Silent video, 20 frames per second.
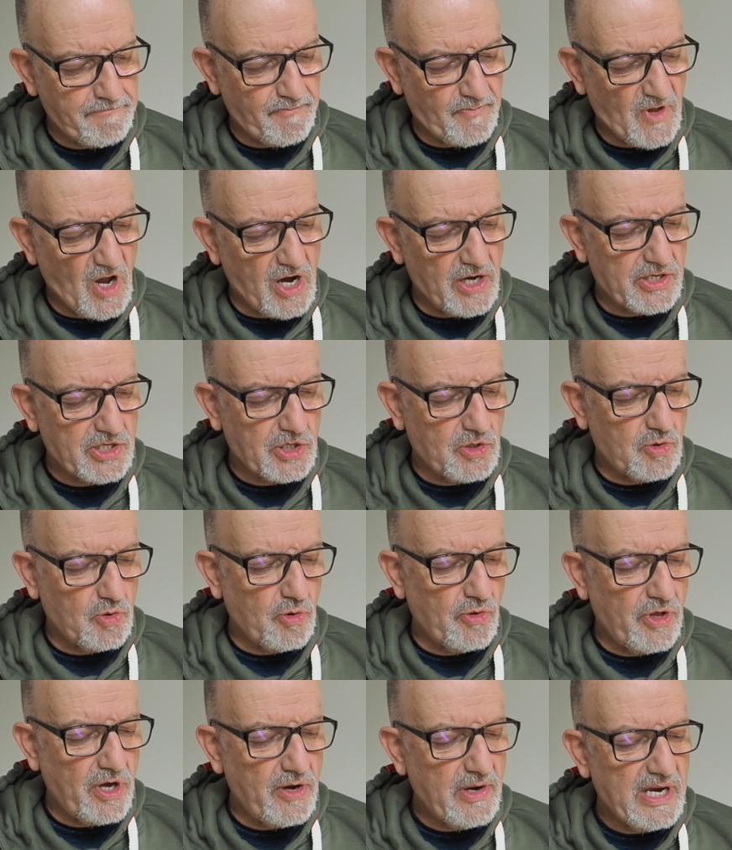article,
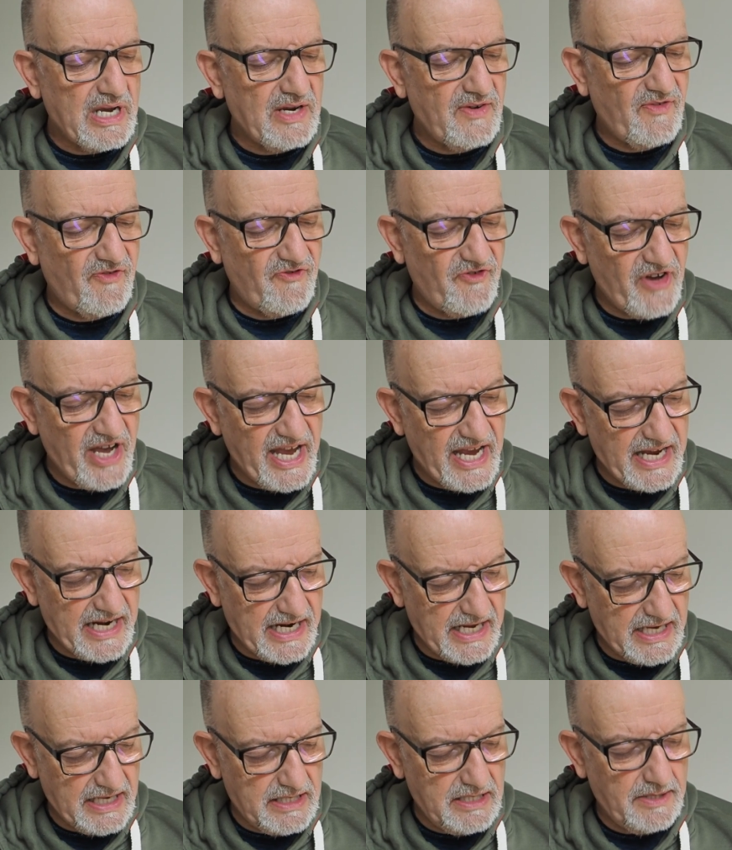although in
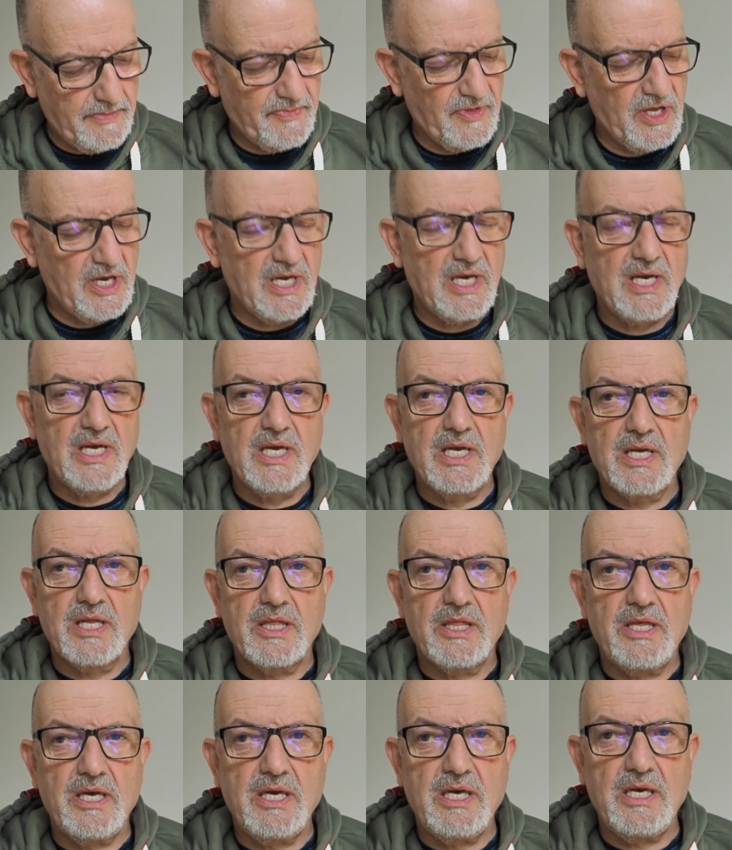fairness
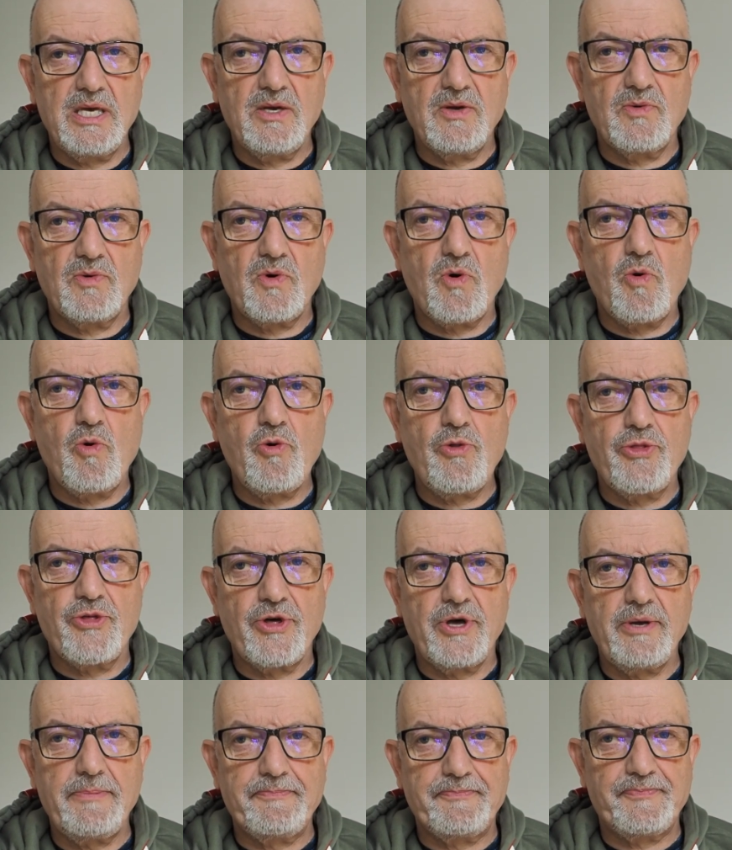the
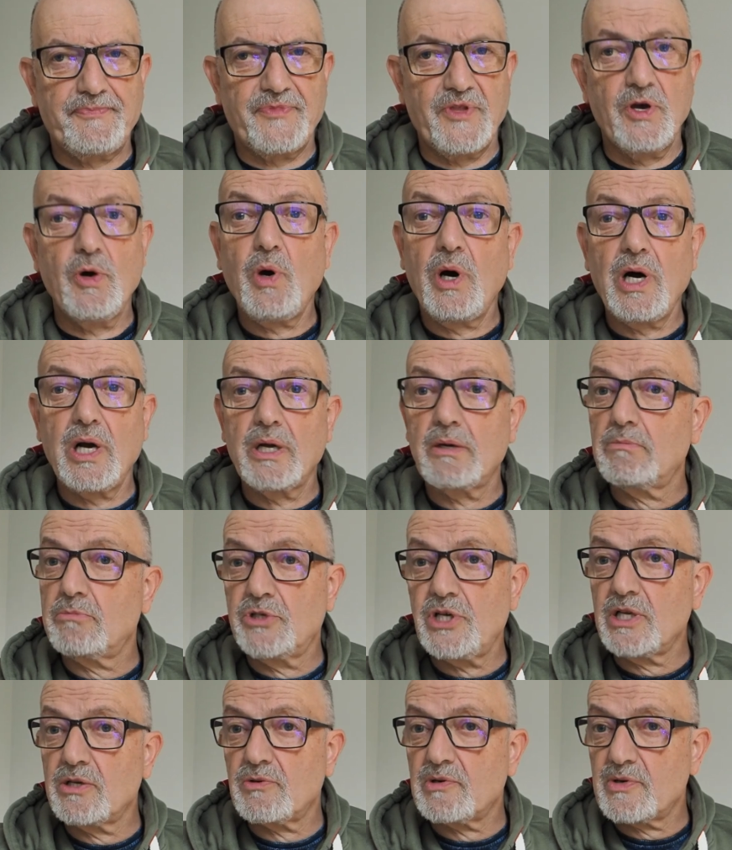author, who I
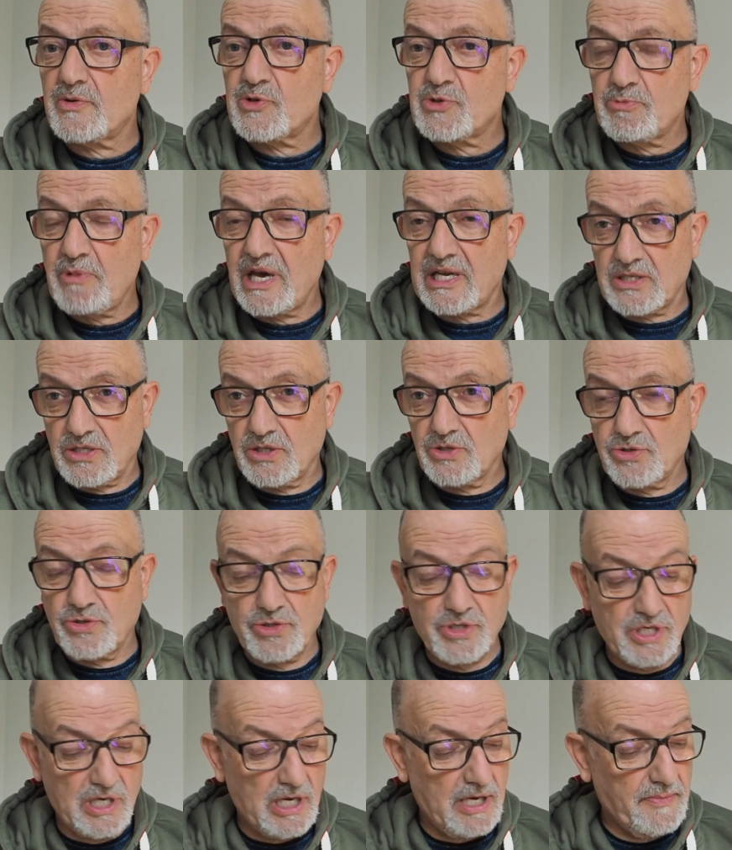generally respect, I should
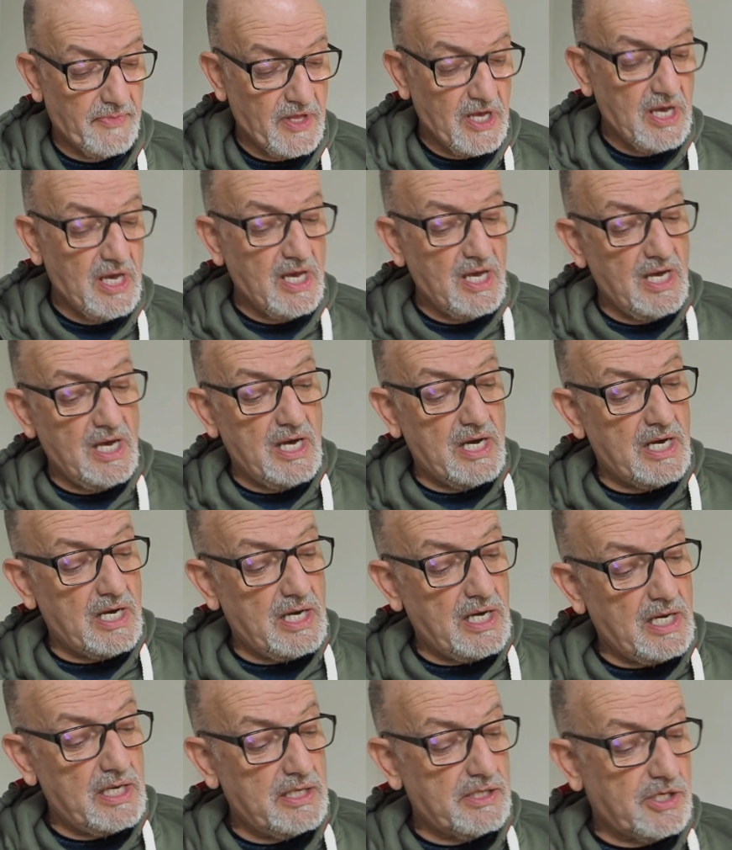say,
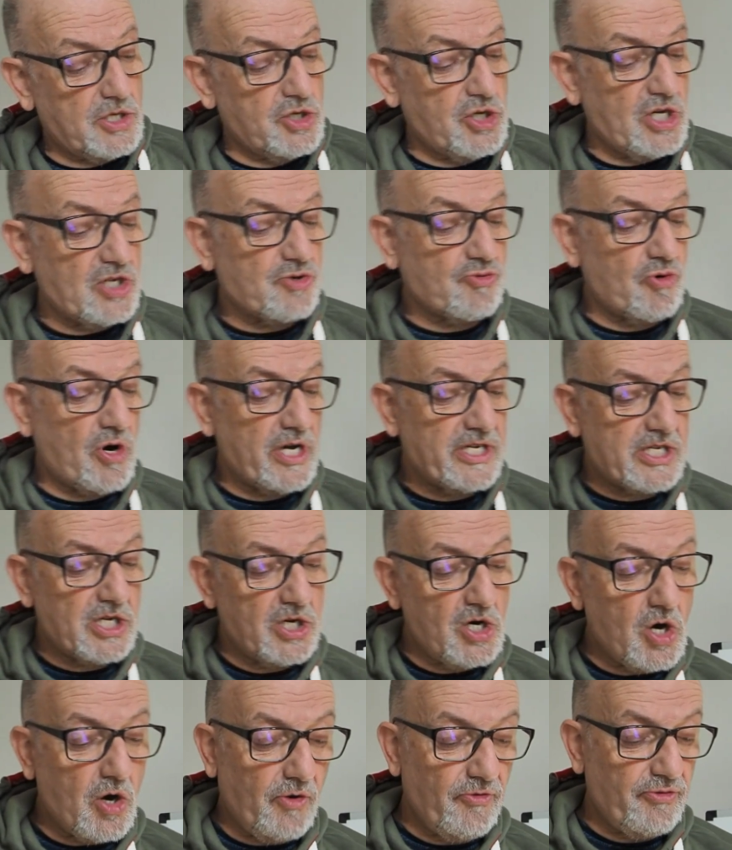suggests writing
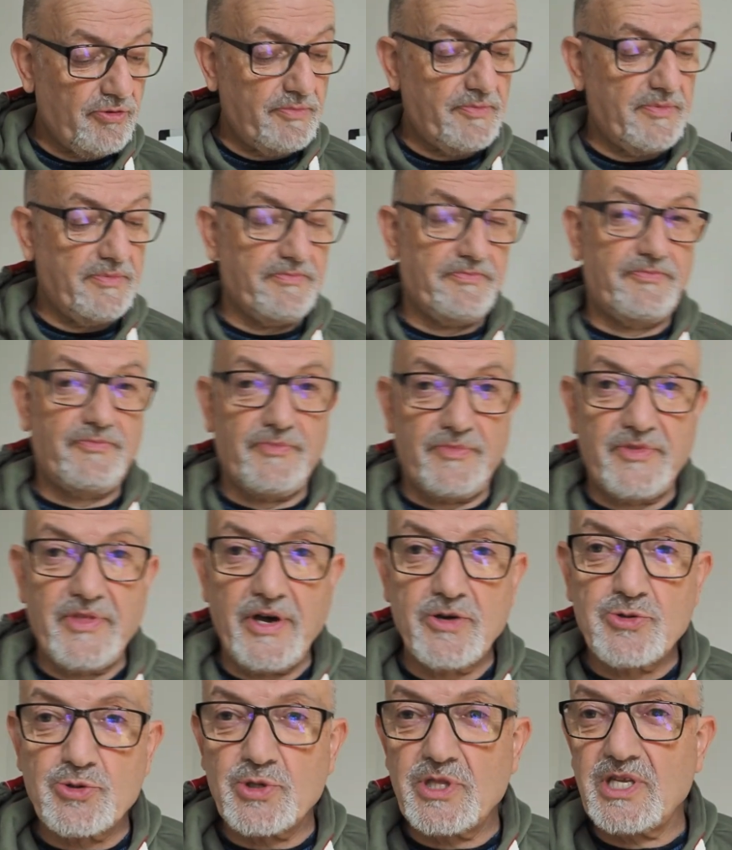off,
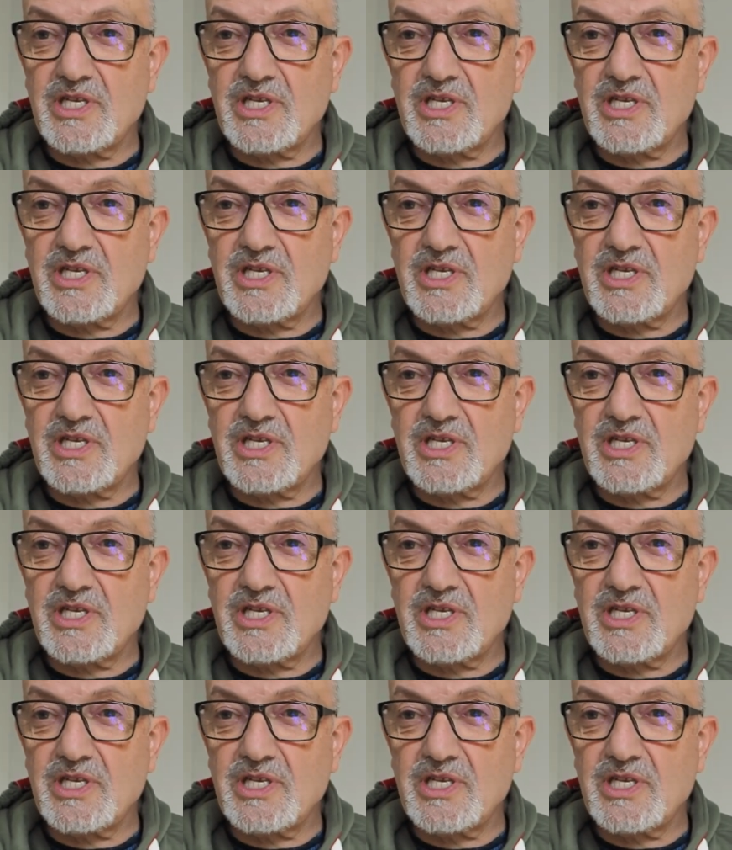those were the